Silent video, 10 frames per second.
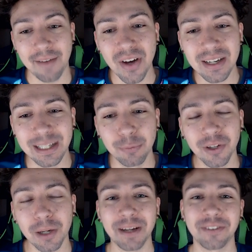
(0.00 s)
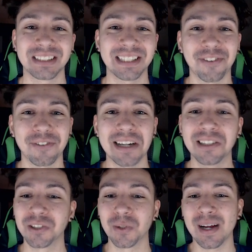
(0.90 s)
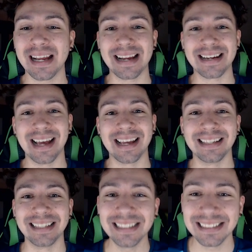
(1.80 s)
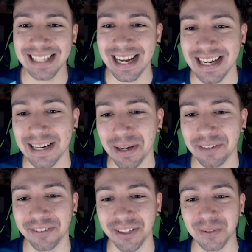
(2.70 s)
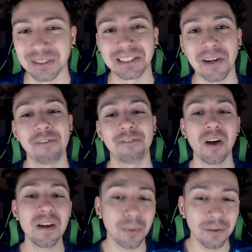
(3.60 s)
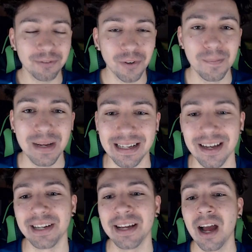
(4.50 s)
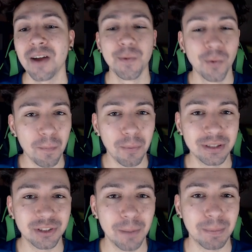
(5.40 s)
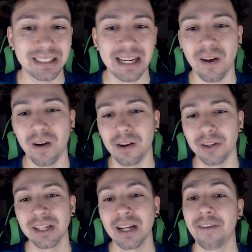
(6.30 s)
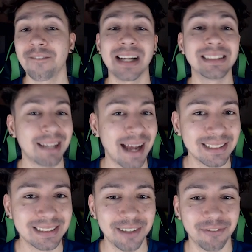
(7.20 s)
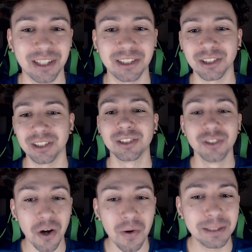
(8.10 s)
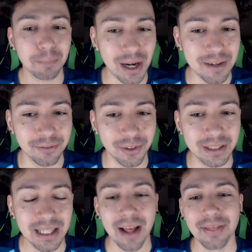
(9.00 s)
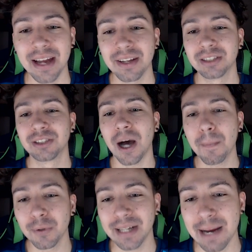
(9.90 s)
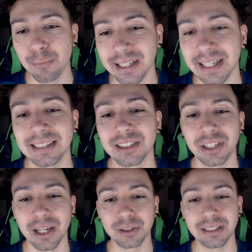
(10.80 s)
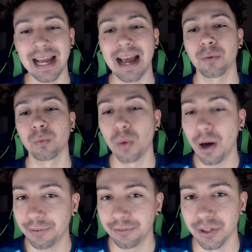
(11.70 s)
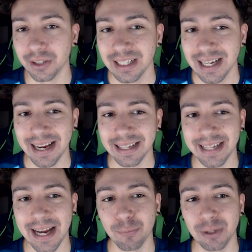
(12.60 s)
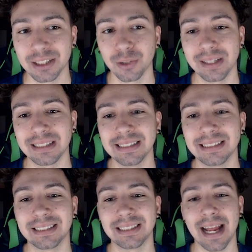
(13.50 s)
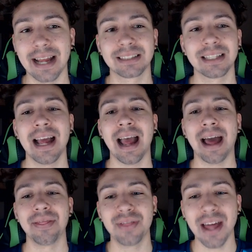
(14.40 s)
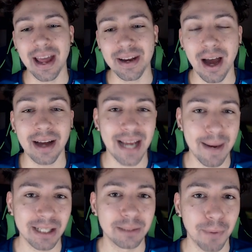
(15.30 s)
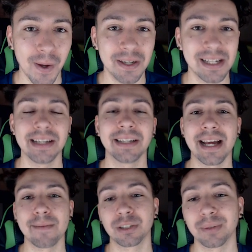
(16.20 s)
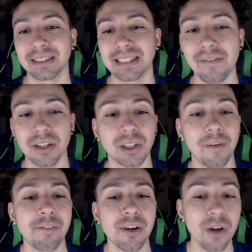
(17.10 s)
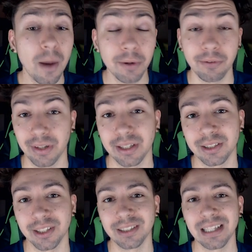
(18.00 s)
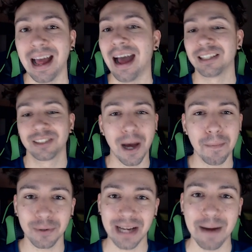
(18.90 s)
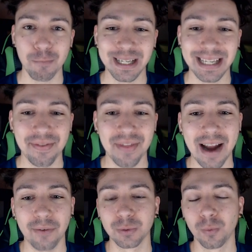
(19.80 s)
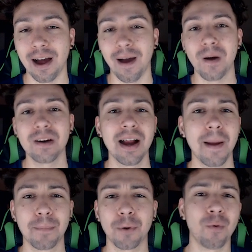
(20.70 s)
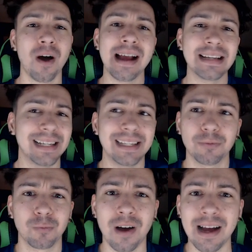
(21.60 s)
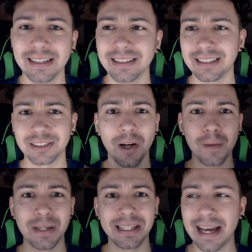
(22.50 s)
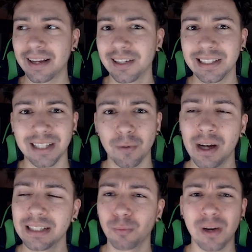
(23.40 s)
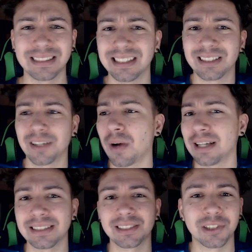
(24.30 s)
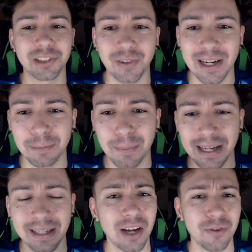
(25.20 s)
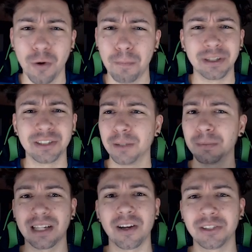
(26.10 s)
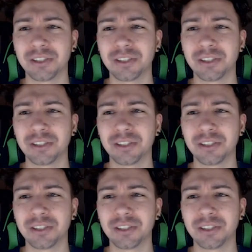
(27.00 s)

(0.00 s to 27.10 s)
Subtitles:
And finally, we've got a bit of a differential in Elise in midfield. So 5.4 million, 0.2% owned, fantastic fixtures, Norwich, Brentford, then the double game week against Chelsea and Watford in game week 26, and then a game against Burnley in game week 27. So phenomenal fixtures, a double game week in there as well. But why is nobody getting Elise? Why is this such a strange pick? 0.2%